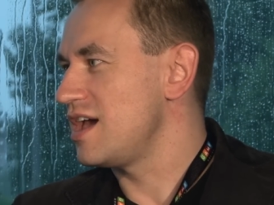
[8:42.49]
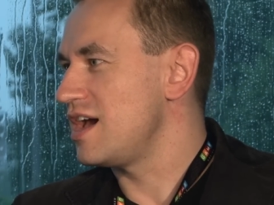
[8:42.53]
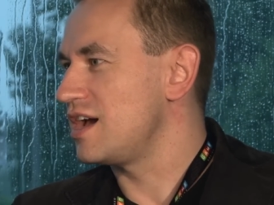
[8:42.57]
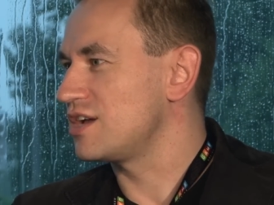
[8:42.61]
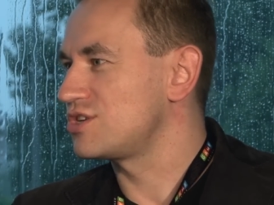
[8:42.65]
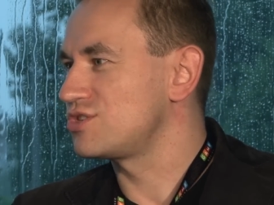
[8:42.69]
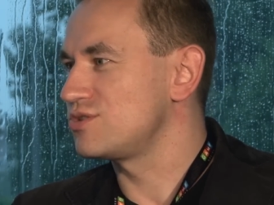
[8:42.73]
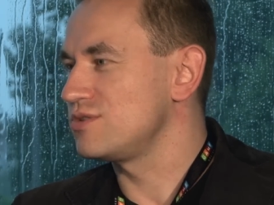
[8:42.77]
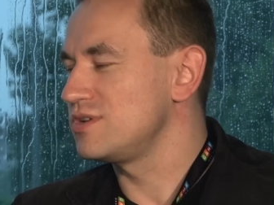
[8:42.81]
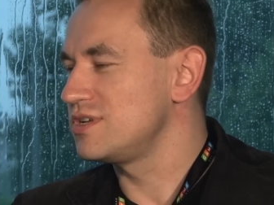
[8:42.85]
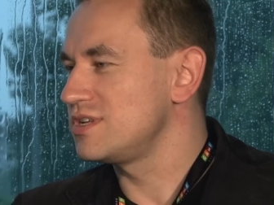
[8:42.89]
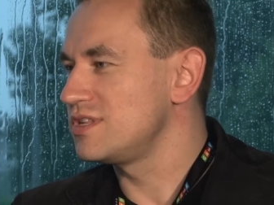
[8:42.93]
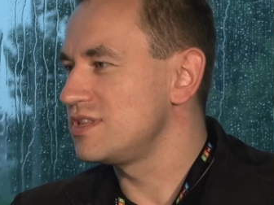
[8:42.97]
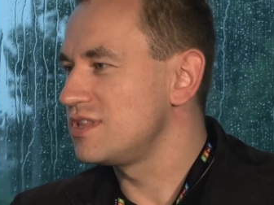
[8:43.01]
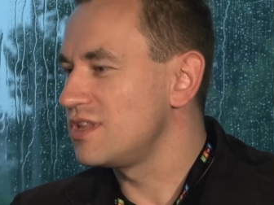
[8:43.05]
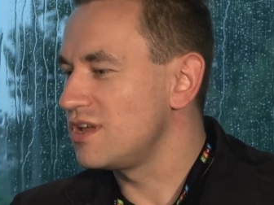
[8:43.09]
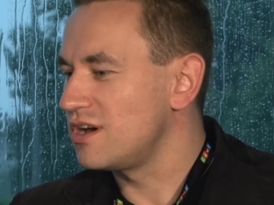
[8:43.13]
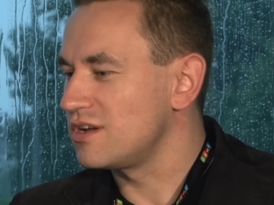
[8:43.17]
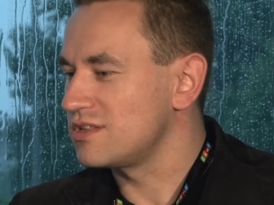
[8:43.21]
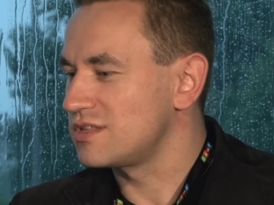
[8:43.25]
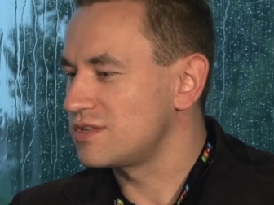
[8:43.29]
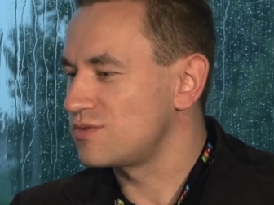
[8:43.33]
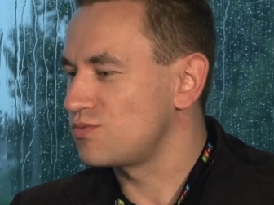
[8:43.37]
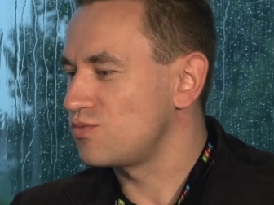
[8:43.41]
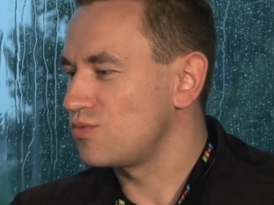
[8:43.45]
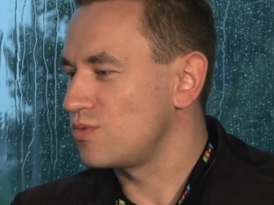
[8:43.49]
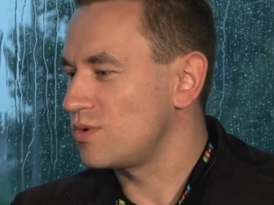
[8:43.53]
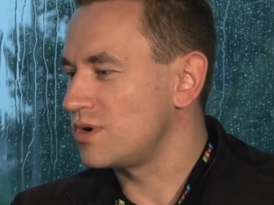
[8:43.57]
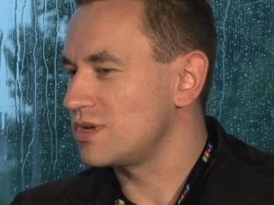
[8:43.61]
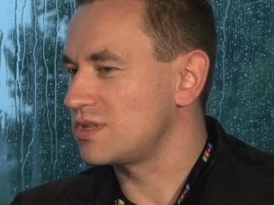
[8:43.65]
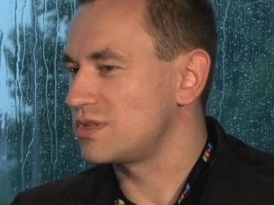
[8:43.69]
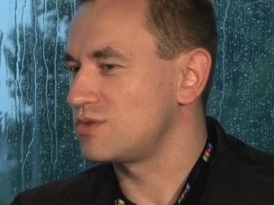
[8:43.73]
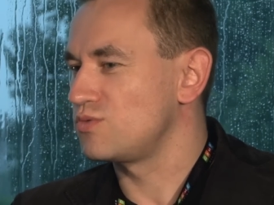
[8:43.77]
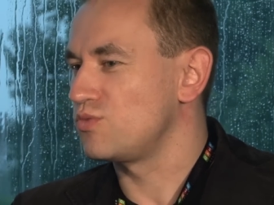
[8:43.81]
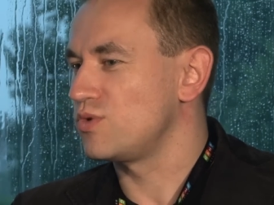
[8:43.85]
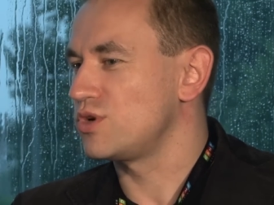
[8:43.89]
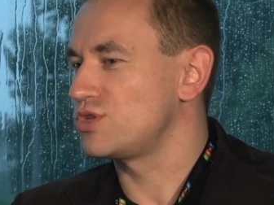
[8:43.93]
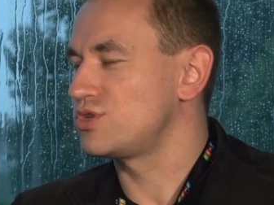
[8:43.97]
Actually, not
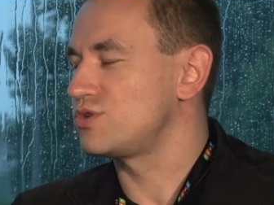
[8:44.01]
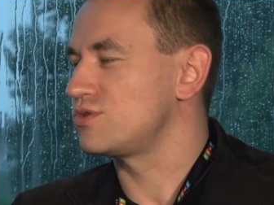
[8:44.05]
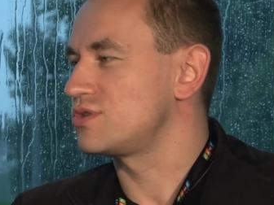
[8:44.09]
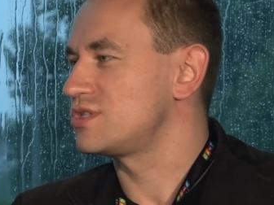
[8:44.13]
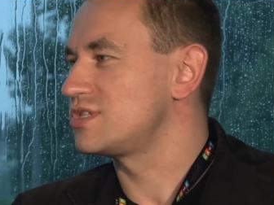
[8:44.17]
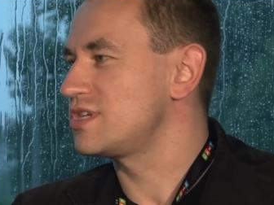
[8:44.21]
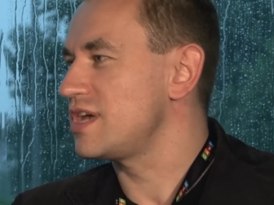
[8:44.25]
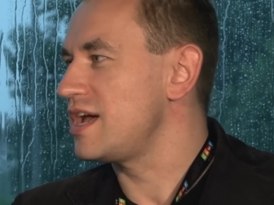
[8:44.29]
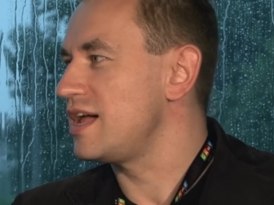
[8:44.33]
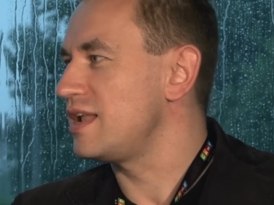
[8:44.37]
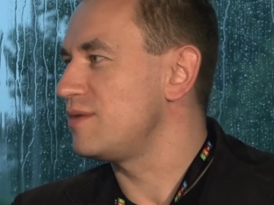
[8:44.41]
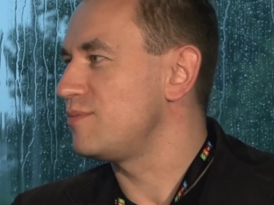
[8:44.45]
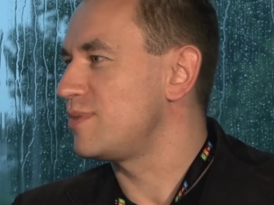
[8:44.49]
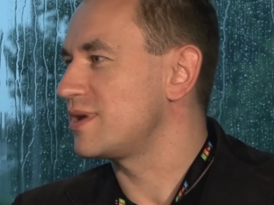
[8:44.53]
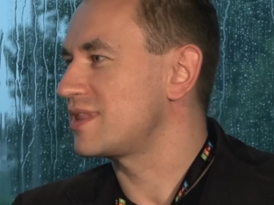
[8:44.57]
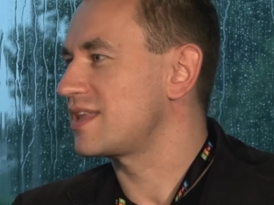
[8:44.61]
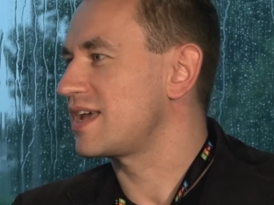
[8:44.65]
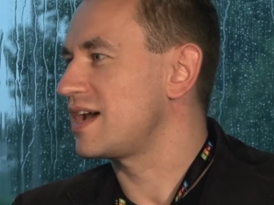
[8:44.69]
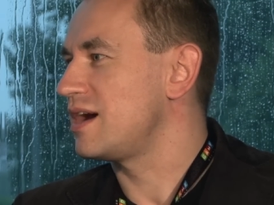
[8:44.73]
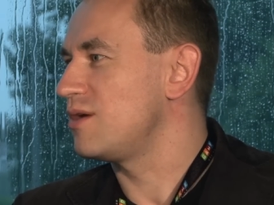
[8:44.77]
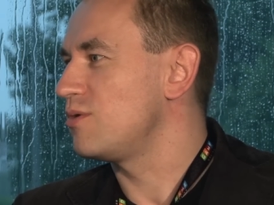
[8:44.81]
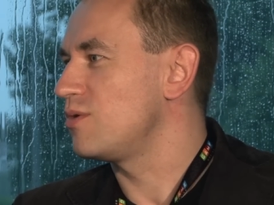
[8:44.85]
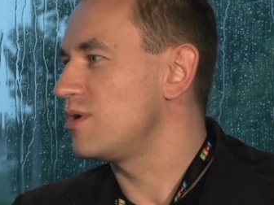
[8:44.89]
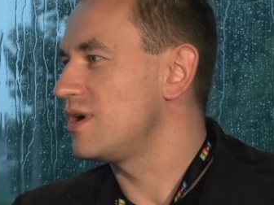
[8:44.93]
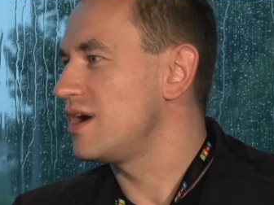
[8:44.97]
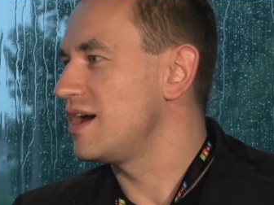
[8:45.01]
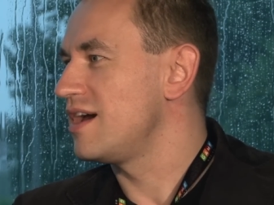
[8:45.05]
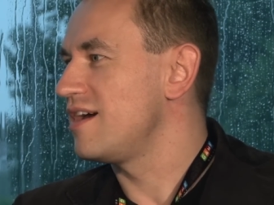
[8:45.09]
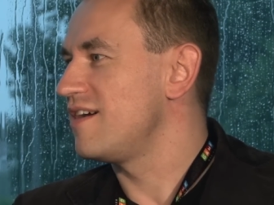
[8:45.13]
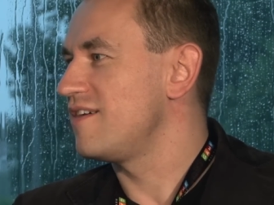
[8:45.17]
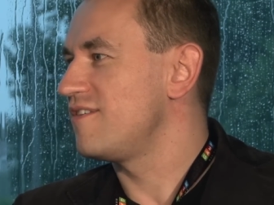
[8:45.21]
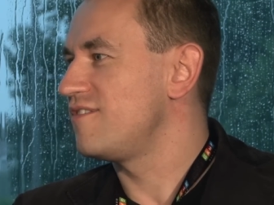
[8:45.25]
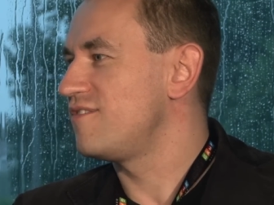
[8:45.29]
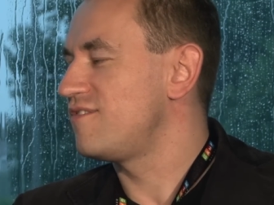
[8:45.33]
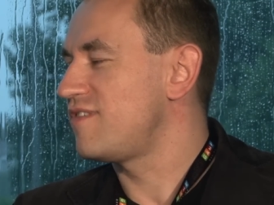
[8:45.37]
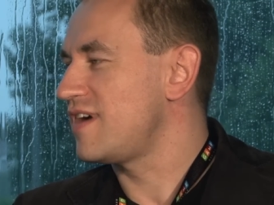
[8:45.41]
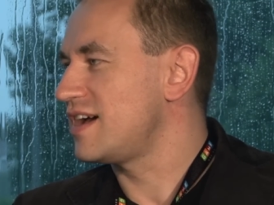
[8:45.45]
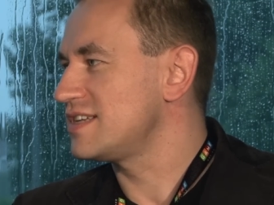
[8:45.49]
what you sell, but how
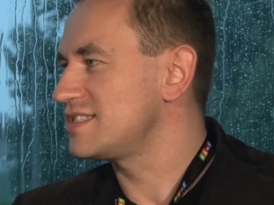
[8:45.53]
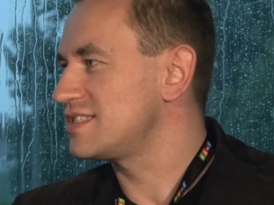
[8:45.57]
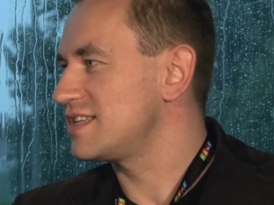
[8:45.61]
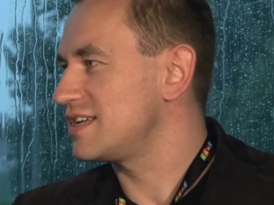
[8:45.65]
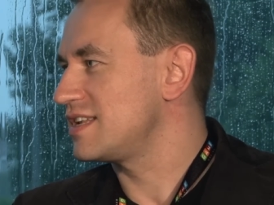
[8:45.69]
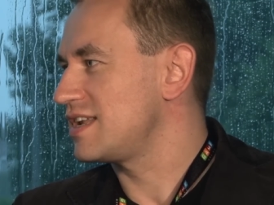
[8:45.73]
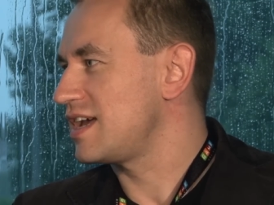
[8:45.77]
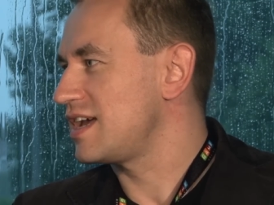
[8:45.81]
fast